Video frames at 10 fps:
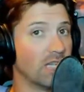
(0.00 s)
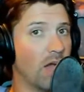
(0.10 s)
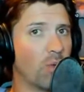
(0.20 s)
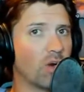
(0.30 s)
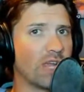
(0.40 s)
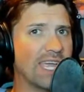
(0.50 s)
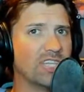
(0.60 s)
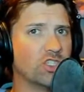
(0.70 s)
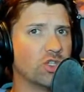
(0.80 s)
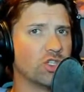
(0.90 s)
Now we're
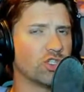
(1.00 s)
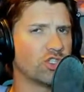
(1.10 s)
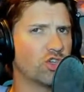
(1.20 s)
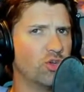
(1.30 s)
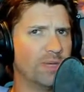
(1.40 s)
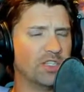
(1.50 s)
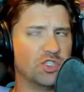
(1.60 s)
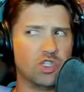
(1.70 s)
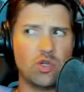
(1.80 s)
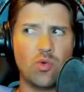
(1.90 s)
into the
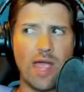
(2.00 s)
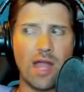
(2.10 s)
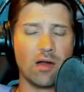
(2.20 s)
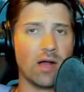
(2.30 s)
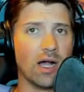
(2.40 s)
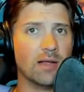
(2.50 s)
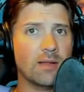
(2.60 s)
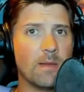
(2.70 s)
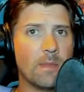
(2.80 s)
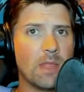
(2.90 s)
Scooby-Doo era.
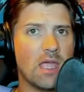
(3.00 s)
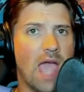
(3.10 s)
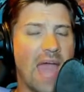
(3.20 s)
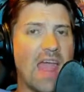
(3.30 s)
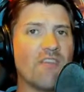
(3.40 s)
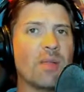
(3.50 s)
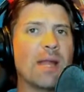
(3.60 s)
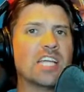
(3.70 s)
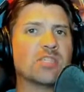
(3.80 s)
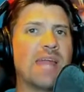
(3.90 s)
And
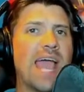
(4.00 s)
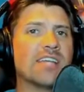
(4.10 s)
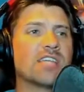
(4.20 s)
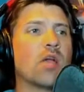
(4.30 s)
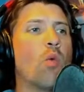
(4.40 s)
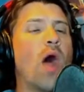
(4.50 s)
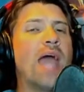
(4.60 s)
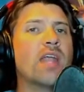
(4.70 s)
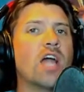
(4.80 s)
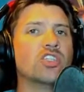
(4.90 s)
everybody has been asking, why
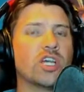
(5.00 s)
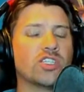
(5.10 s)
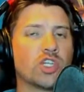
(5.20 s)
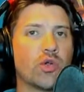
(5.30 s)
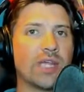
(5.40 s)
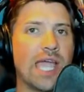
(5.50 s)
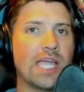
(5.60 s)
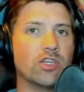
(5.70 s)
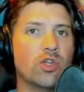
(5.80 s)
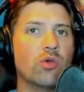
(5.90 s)
not just
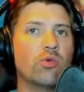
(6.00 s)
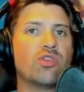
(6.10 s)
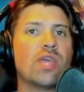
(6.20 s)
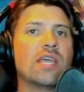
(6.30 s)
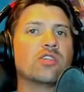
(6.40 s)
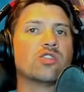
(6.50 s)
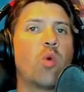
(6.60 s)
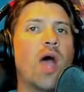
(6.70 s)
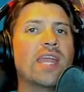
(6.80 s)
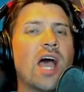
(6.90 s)
create new things?
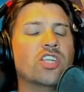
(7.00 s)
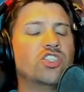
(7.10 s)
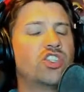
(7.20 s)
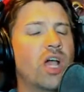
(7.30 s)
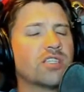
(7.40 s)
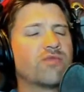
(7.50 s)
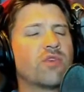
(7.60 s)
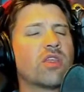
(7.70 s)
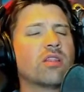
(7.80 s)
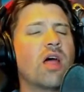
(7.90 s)
Why not just, for
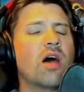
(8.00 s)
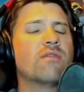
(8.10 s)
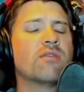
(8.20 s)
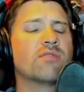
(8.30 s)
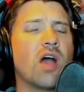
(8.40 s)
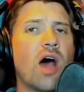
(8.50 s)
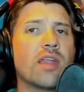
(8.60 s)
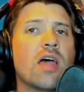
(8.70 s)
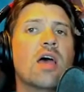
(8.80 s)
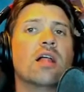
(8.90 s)
the love of God,
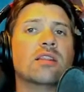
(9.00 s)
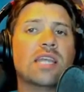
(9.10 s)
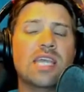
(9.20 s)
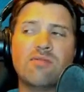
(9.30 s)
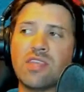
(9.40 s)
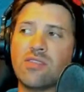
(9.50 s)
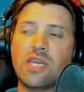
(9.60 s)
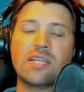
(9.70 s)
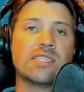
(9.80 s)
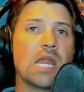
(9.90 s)
leave the
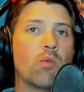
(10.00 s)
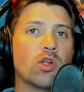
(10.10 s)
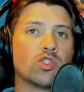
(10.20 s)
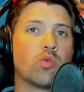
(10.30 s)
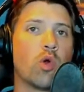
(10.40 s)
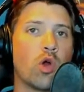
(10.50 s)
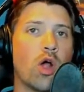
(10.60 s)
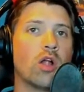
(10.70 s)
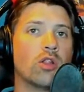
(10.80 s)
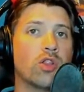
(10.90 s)
things that once were
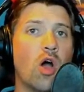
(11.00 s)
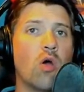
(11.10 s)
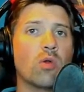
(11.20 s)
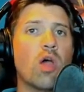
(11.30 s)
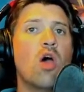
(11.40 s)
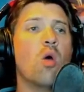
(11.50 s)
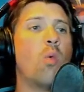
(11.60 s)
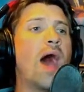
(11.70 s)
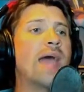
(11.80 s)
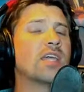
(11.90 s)
alone?
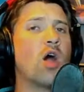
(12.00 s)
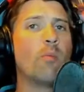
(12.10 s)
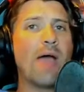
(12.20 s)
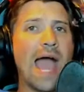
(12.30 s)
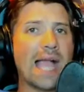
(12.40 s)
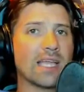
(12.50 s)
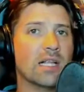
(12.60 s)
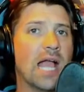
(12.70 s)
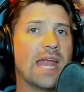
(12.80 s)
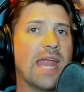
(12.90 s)
Why go back
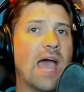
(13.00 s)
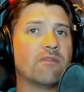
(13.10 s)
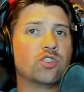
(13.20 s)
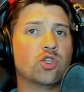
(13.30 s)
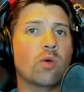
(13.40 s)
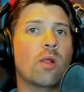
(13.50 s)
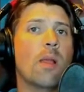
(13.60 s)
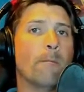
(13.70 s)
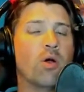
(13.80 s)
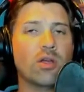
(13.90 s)
and have to
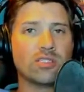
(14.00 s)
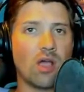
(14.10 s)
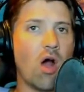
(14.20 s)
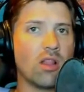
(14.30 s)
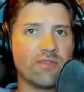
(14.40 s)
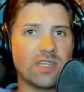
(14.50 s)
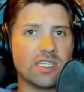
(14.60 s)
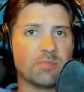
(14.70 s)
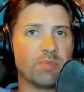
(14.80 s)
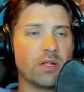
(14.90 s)
put all of
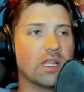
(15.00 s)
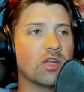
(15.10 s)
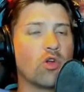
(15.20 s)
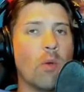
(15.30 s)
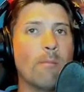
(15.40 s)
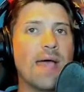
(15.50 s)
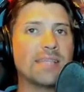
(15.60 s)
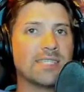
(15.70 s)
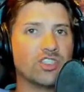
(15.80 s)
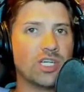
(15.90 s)
these political
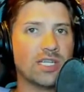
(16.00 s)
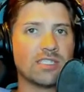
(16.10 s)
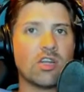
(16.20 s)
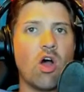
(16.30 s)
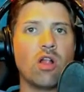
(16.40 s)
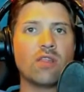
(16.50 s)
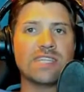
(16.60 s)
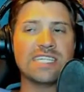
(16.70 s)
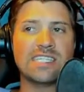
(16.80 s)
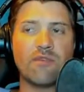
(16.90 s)
messages and all of
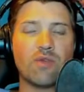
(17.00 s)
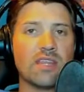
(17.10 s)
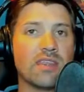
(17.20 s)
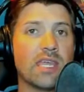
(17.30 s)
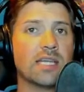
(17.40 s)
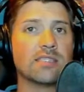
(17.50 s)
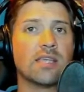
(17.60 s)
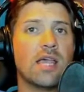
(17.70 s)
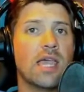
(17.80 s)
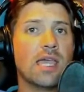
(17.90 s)
these different things
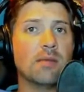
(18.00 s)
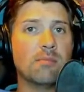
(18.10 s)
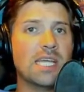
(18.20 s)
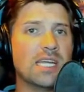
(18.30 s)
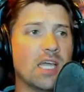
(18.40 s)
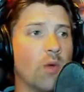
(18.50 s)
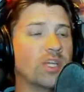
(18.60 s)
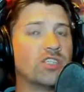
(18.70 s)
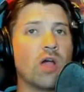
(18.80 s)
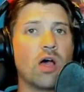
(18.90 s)
in media? We
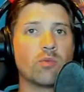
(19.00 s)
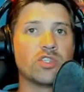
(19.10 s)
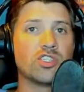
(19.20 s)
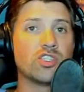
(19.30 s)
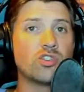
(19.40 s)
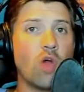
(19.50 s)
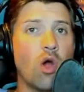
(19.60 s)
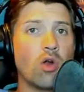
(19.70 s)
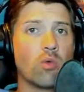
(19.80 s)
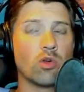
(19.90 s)
saw it with
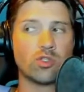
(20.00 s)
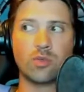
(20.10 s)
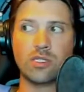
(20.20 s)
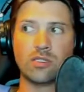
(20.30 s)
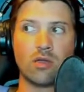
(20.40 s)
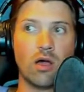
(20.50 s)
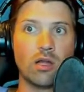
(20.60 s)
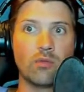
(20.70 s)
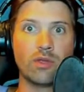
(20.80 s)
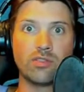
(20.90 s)
Star Wars. We saw it
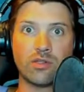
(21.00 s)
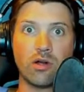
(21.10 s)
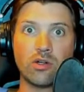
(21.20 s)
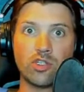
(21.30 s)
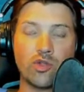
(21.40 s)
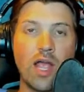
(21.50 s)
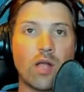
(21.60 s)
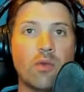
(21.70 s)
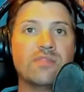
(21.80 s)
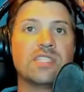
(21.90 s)
with Star Trek.
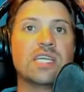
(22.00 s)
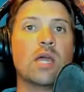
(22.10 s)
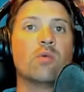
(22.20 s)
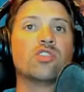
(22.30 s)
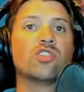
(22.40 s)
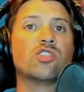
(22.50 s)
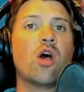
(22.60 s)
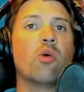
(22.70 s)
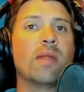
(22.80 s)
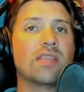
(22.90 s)
We've seen it with
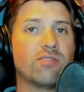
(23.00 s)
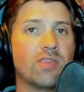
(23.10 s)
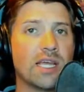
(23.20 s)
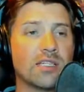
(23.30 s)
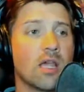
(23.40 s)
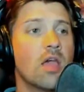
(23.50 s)
so many things.